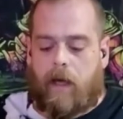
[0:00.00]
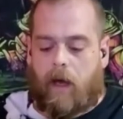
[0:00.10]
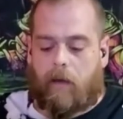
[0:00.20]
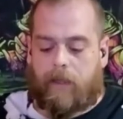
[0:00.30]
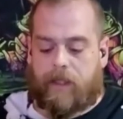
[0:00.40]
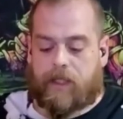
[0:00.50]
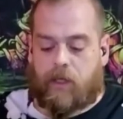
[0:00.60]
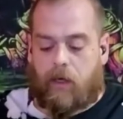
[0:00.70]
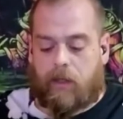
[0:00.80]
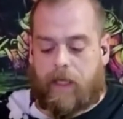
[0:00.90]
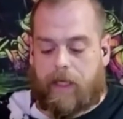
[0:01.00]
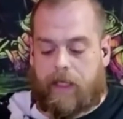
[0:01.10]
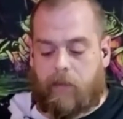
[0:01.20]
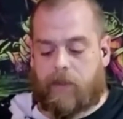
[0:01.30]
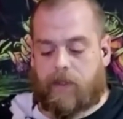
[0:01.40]
And the song that
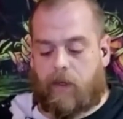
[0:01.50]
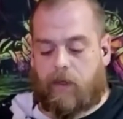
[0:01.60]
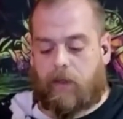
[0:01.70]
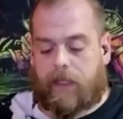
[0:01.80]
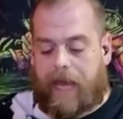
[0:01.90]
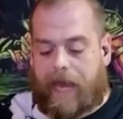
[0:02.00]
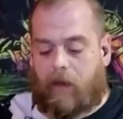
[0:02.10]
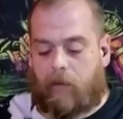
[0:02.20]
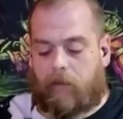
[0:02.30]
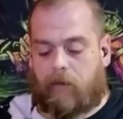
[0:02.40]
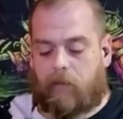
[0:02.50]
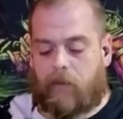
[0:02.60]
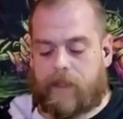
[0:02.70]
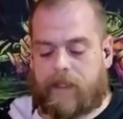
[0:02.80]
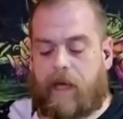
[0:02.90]
he was on the album
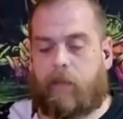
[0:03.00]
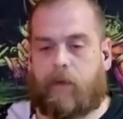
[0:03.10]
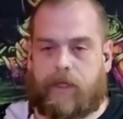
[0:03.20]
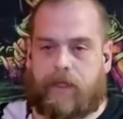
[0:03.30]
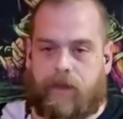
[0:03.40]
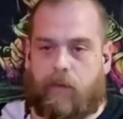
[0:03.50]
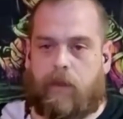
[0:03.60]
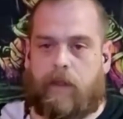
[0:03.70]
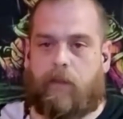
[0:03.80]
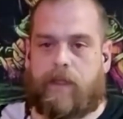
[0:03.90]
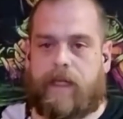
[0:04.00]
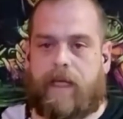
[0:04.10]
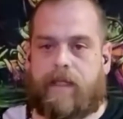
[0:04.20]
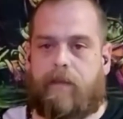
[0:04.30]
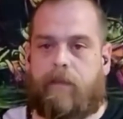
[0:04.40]
was Stop What You're Doing, which
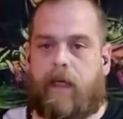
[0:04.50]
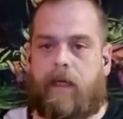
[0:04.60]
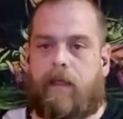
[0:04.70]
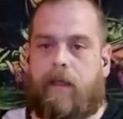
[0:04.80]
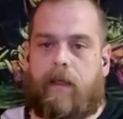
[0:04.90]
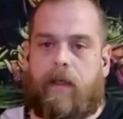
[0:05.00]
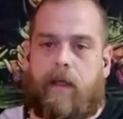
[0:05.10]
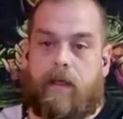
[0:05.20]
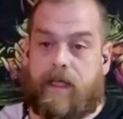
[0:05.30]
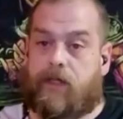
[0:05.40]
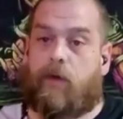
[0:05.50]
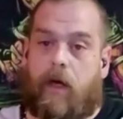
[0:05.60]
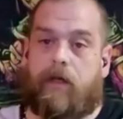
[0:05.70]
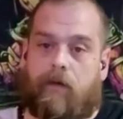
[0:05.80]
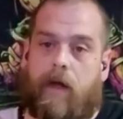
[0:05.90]
had some Digital
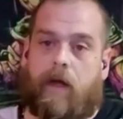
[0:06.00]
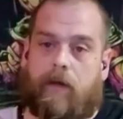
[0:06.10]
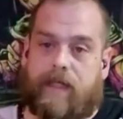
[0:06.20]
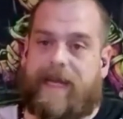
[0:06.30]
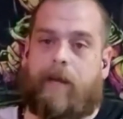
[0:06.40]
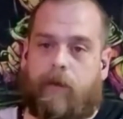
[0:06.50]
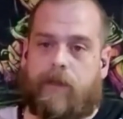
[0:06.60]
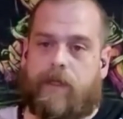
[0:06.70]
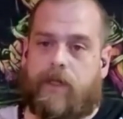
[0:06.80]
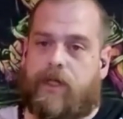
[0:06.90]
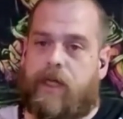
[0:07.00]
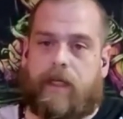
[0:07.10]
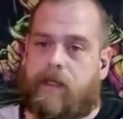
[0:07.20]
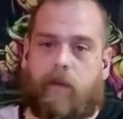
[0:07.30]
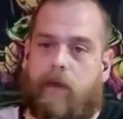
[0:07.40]
Underground samples and shit.
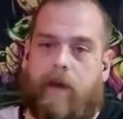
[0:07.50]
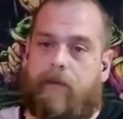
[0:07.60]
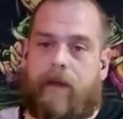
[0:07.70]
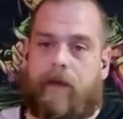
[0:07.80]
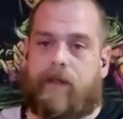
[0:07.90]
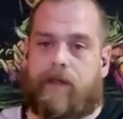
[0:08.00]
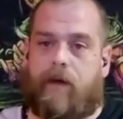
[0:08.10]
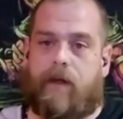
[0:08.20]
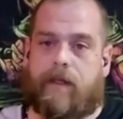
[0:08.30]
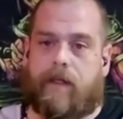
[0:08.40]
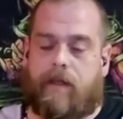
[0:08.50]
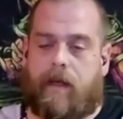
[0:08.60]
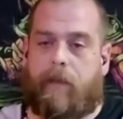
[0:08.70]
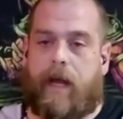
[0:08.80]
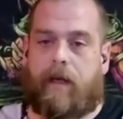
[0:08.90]
It's one of my favorite songs
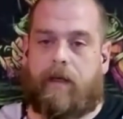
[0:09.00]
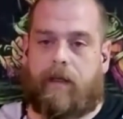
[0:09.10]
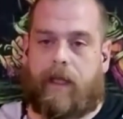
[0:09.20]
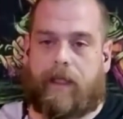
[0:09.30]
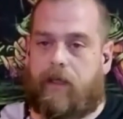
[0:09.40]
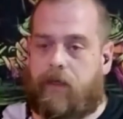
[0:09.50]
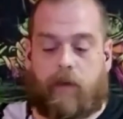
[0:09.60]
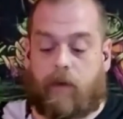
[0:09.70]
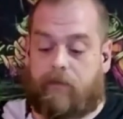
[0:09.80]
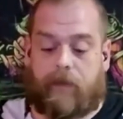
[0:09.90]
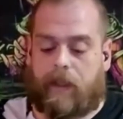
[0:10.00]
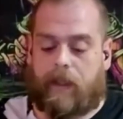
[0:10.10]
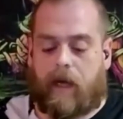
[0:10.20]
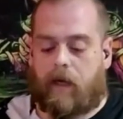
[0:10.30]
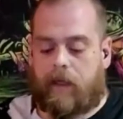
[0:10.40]
coming out in like the New York,
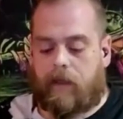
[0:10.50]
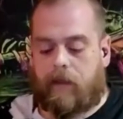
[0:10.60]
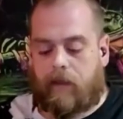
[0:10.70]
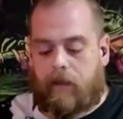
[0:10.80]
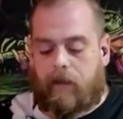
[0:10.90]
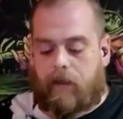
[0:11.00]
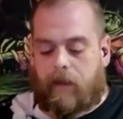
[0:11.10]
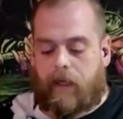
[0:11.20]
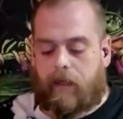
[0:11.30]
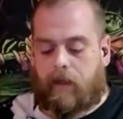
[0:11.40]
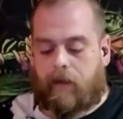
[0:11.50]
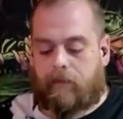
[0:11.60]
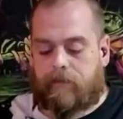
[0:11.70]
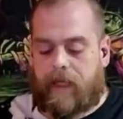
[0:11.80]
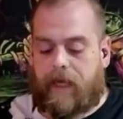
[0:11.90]
Philly area. And
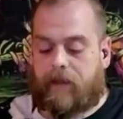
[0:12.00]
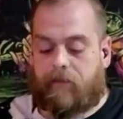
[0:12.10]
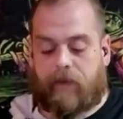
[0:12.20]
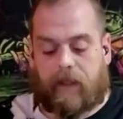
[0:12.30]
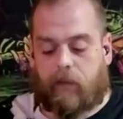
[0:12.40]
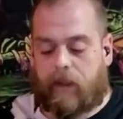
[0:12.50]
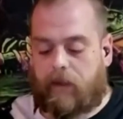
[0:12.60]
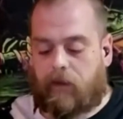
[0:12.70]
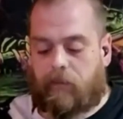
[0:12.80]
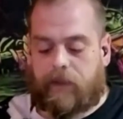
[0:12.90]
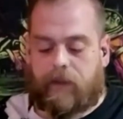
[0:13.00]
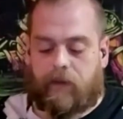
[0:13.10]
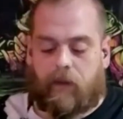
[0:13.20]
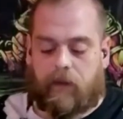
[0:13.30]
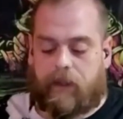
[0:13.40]
he had The Villain with Ill
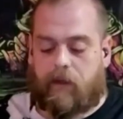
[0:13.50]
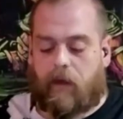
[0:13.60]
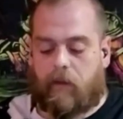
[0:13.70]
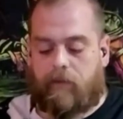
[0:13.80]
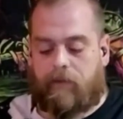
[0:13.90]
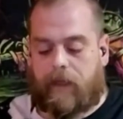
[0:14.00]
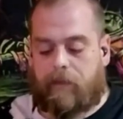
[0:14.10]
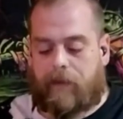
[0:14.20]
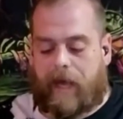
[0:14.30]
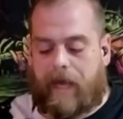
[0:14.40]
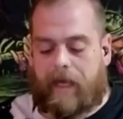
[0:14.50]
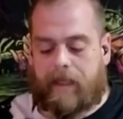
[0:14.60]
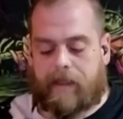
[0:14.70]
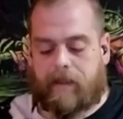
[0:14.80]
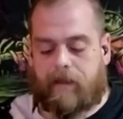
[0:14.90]
Bill, Honky Kong with Vinny
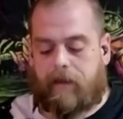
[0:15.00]
Paz.